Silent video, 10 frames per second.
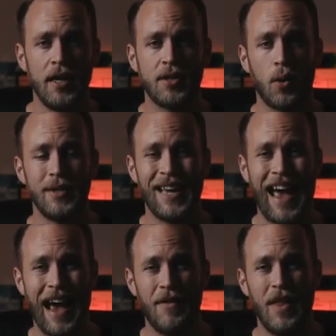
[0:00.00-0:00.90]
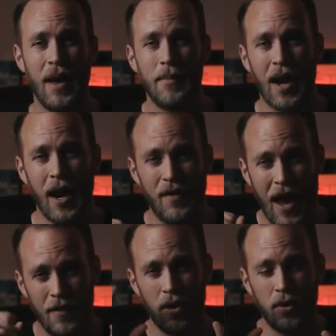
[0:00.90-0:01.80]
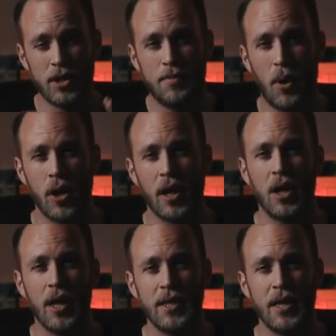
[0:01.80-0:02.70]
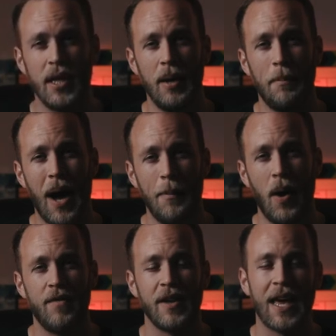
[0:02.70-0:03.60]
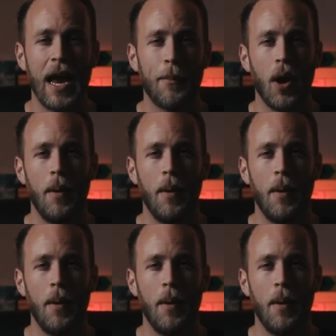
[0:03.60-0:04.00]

It's going to have them kind of have a little spark and glisten and pop off the camera